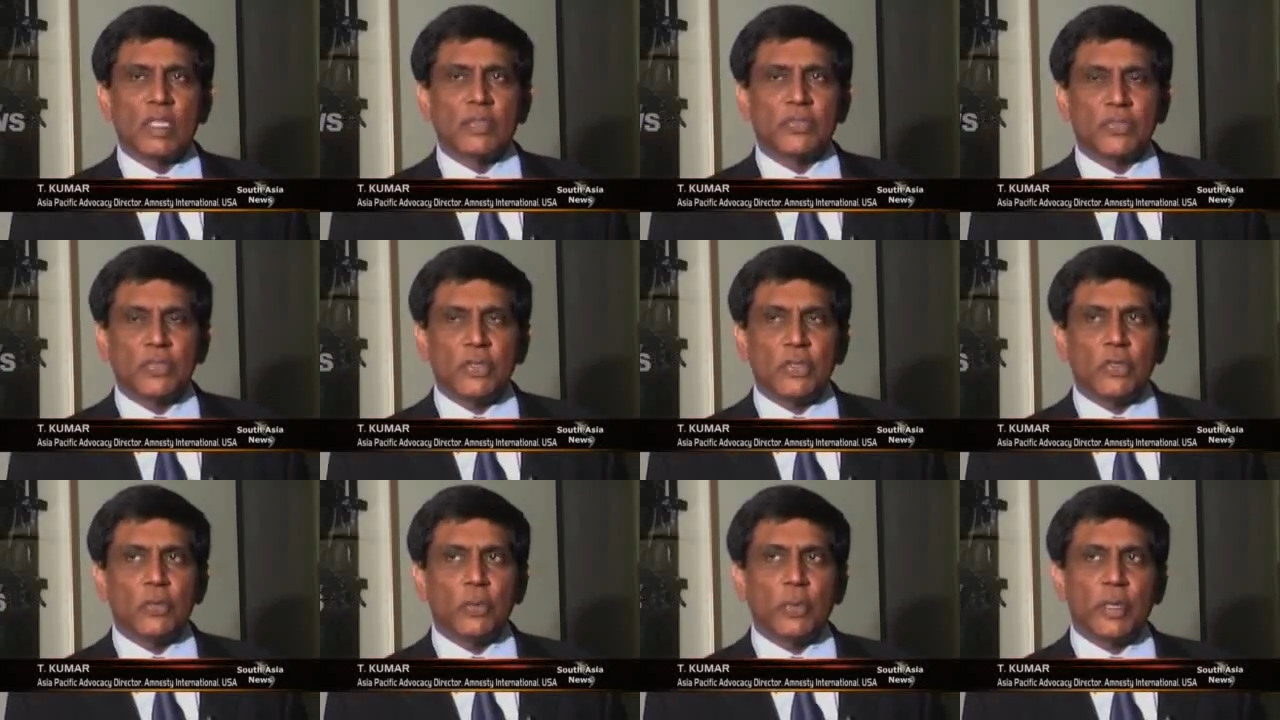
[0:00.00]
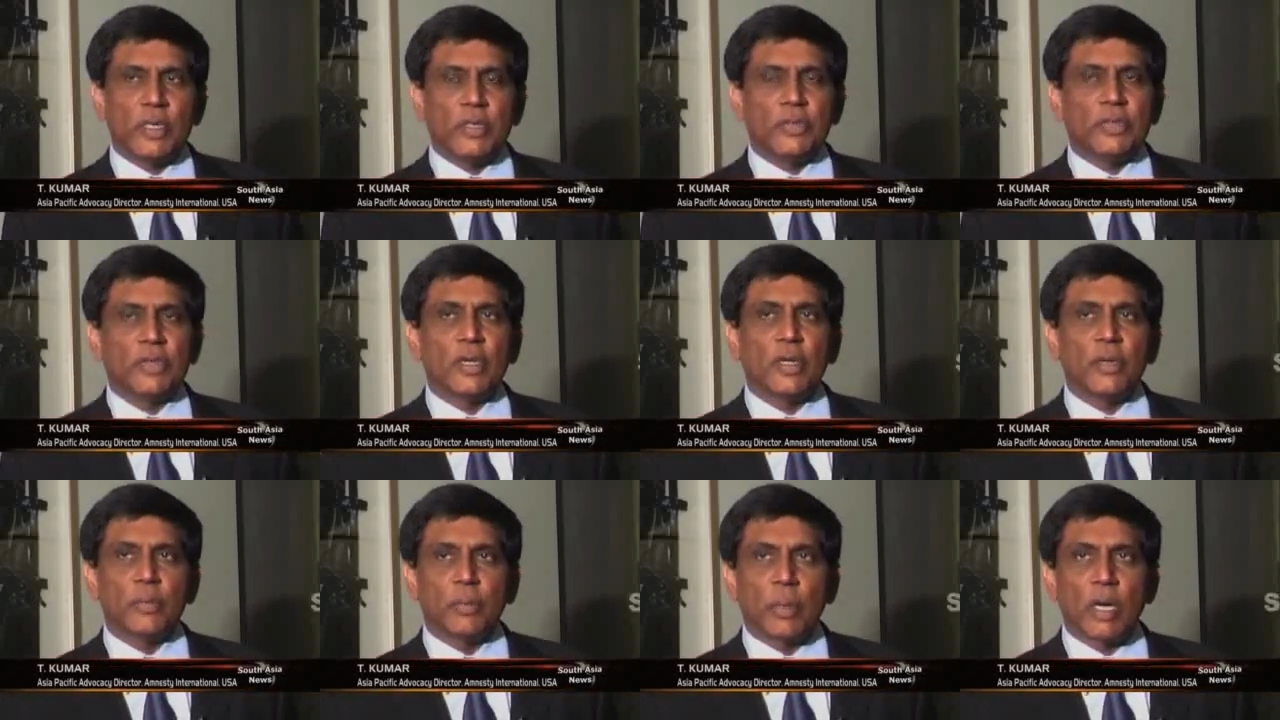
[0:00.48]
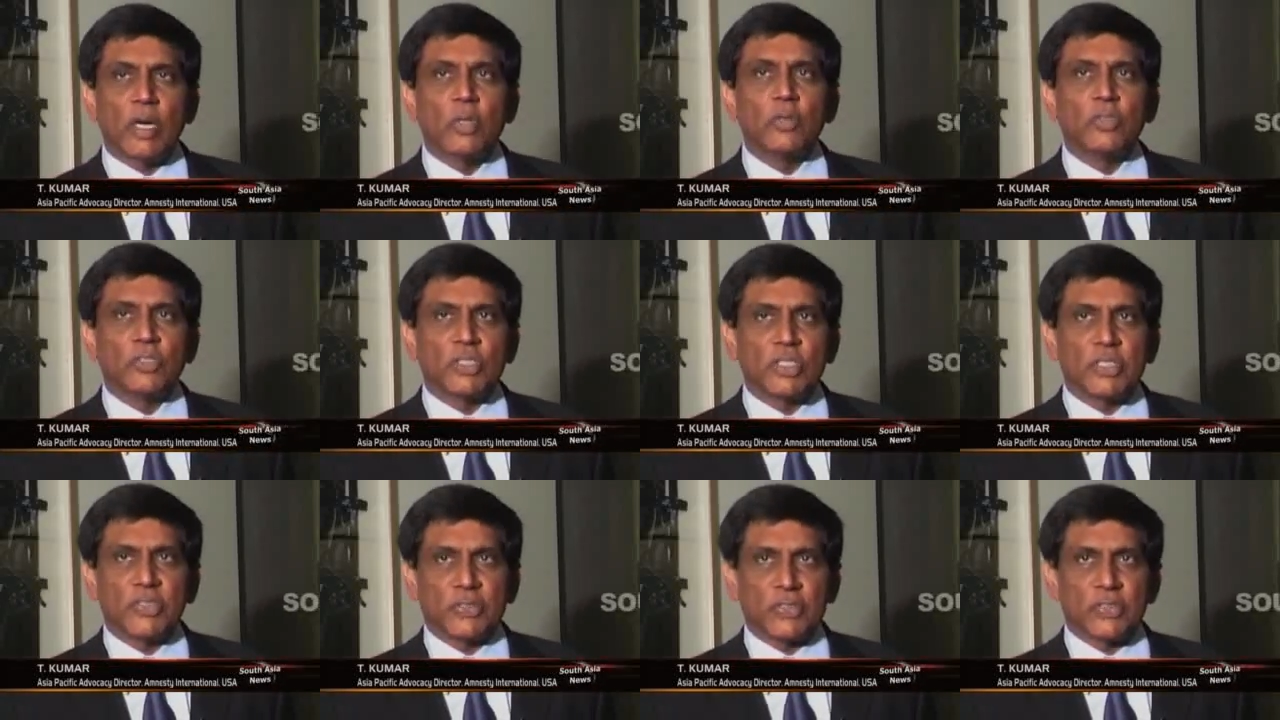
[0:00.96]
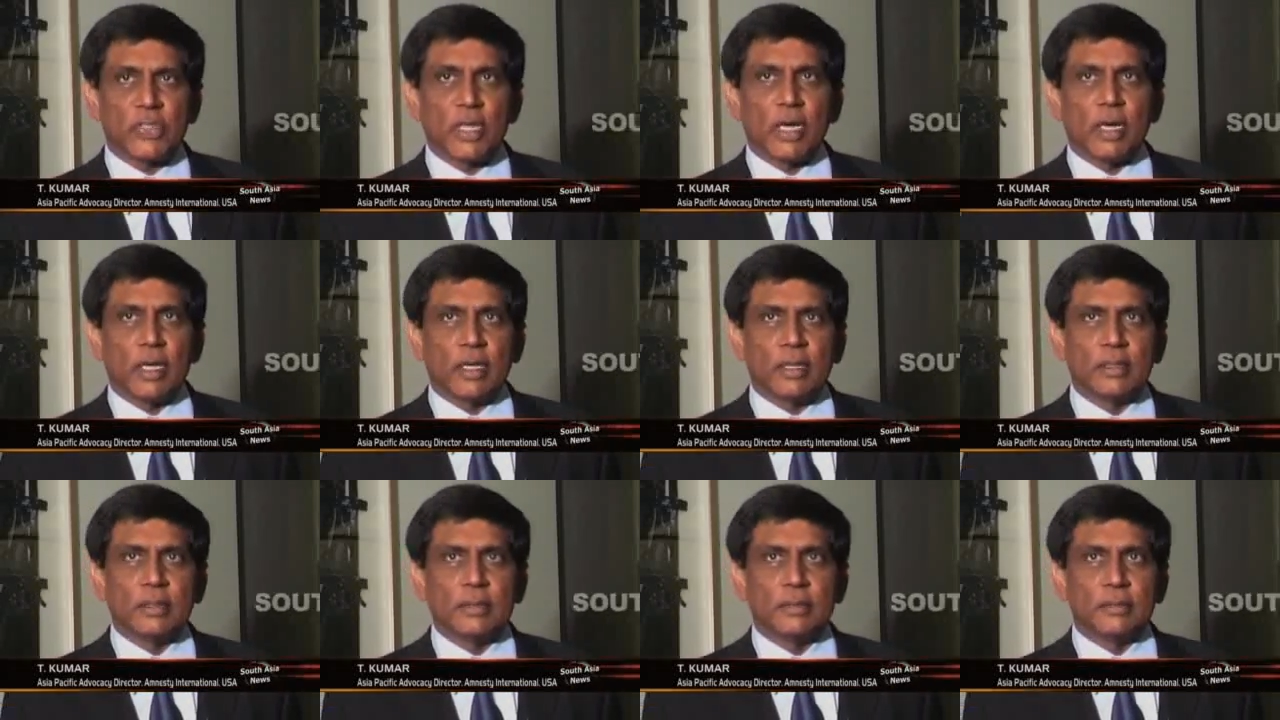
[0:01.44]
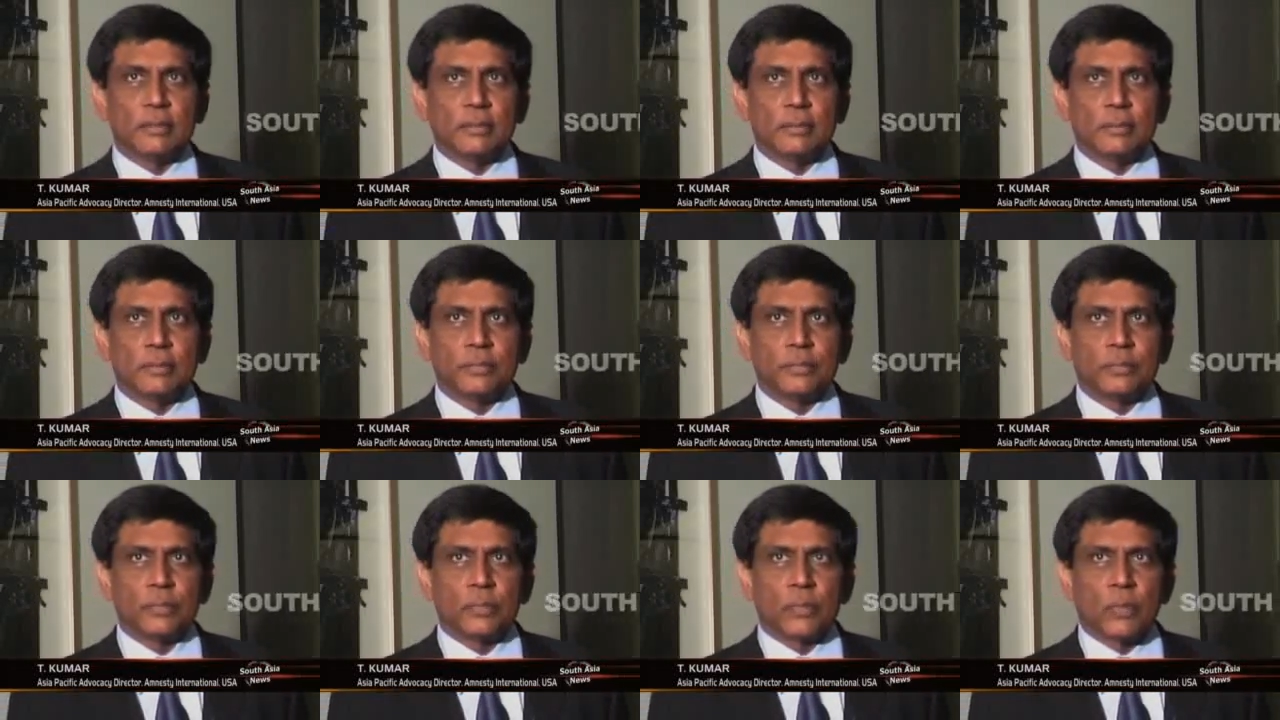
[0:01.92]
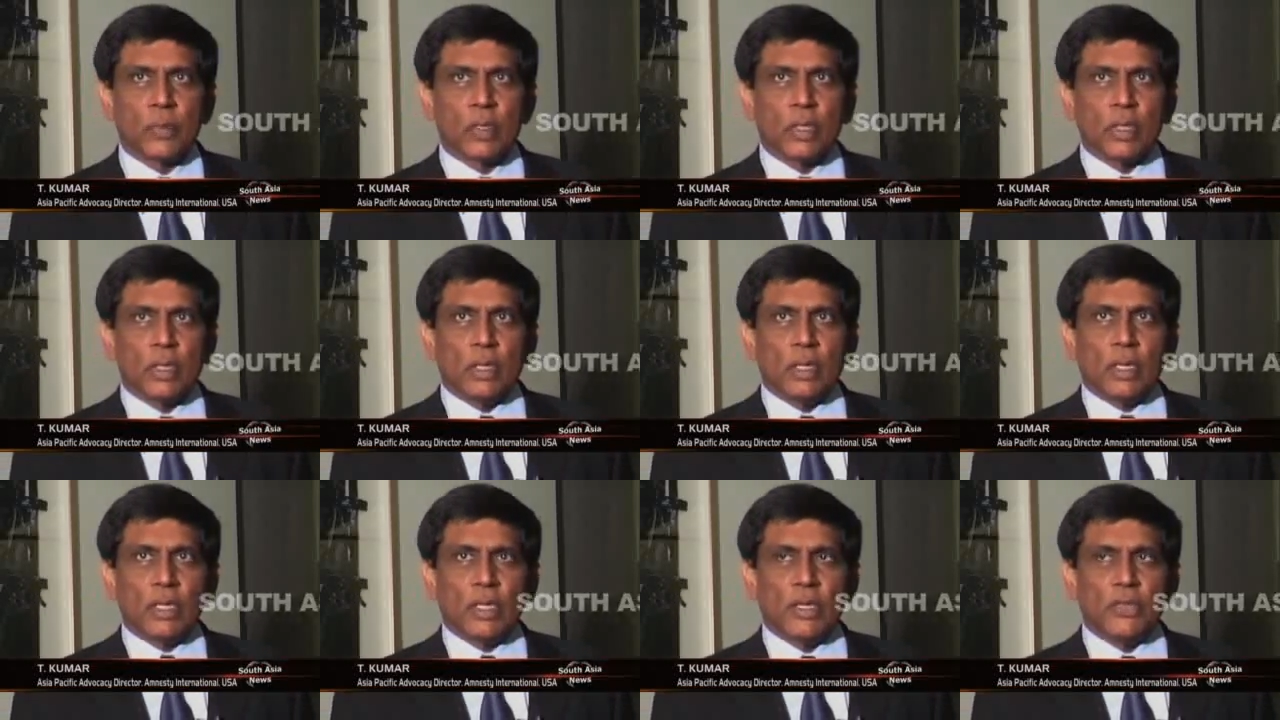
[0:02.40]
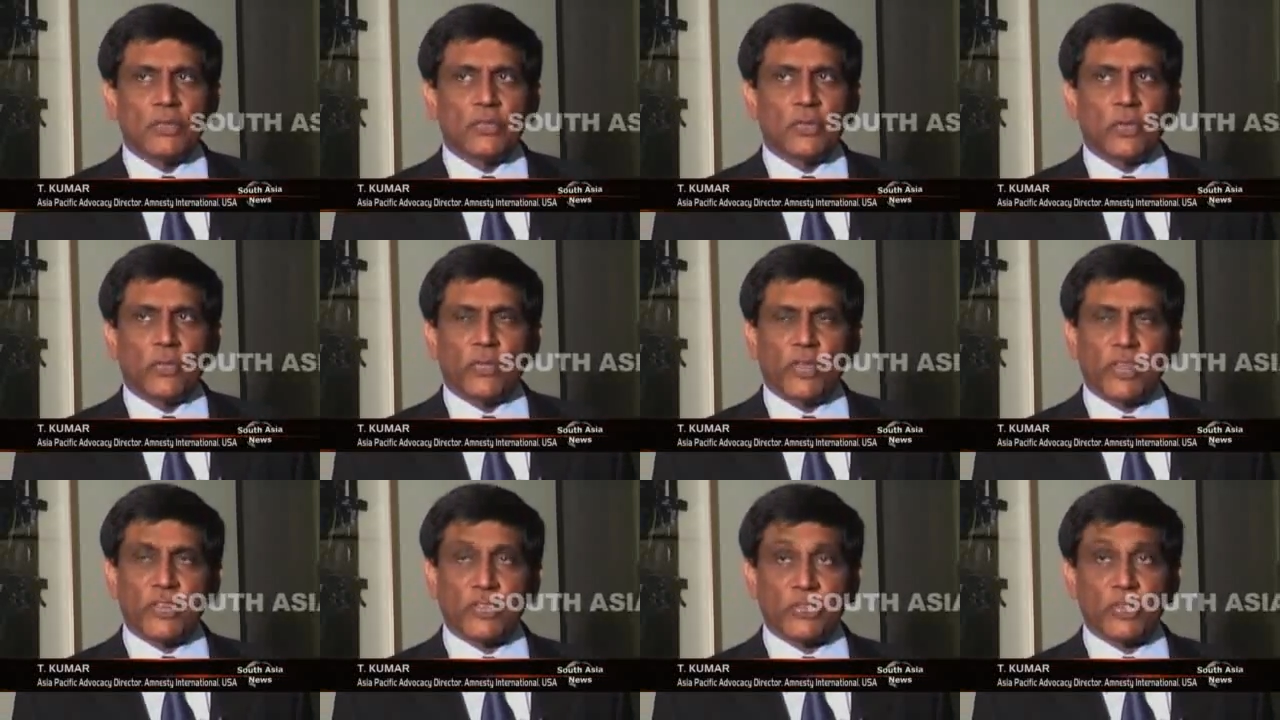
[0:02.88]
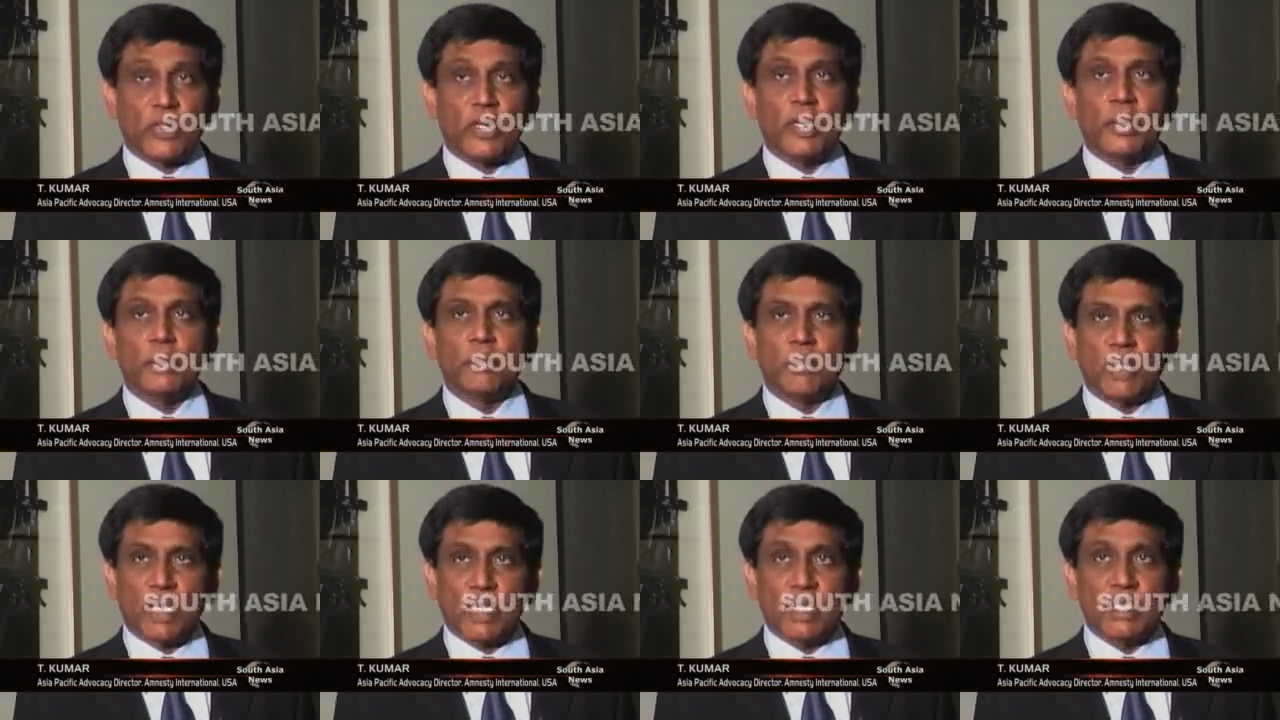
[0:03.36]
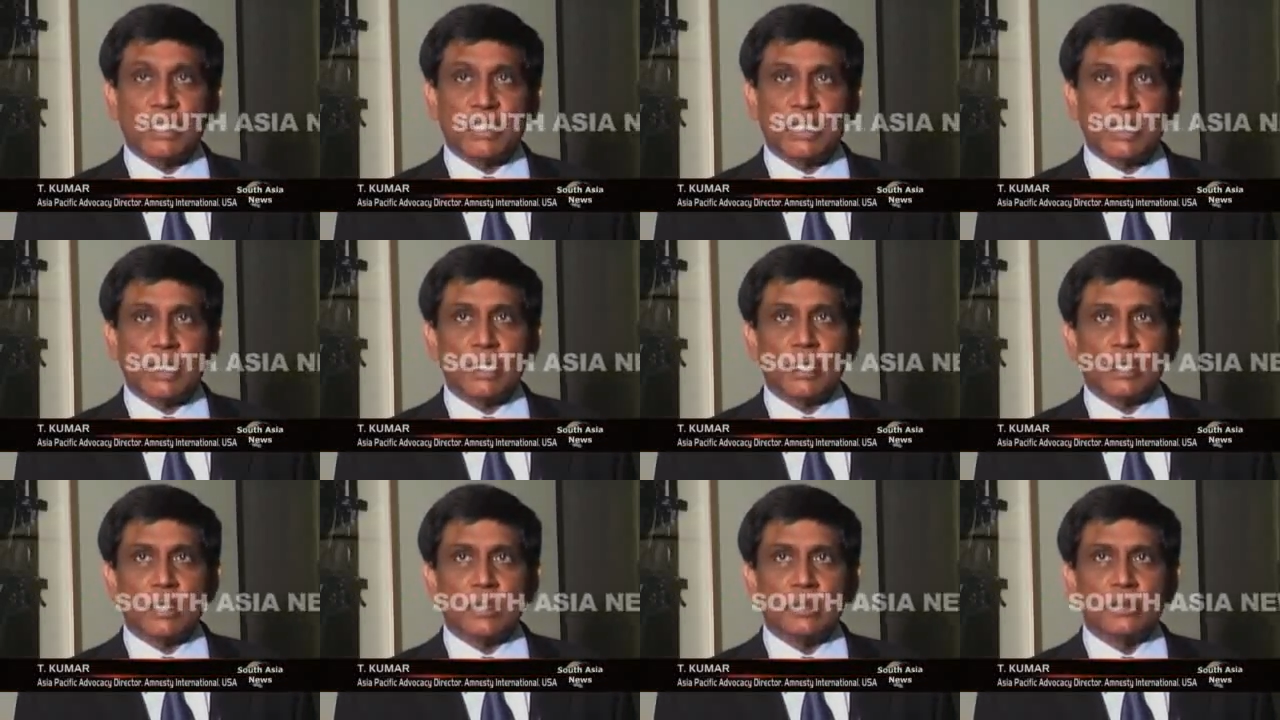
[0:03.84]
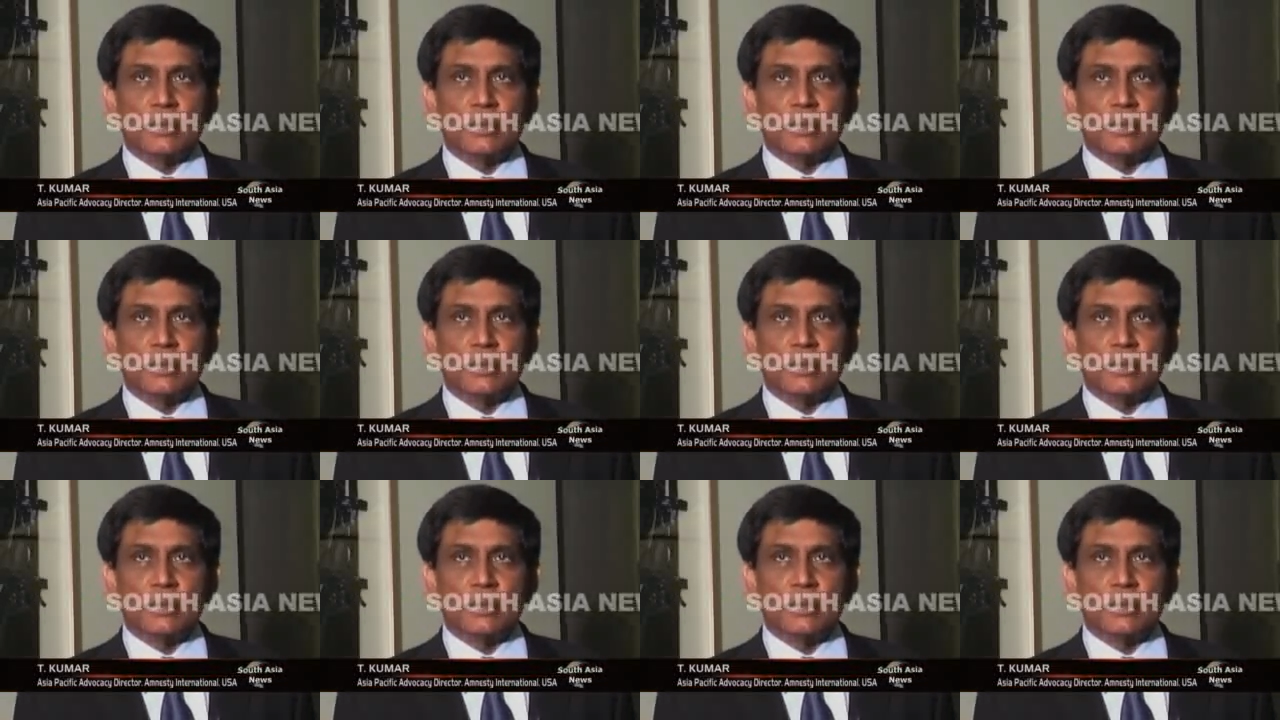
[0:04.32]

situation in Balochistan is of extreme concern,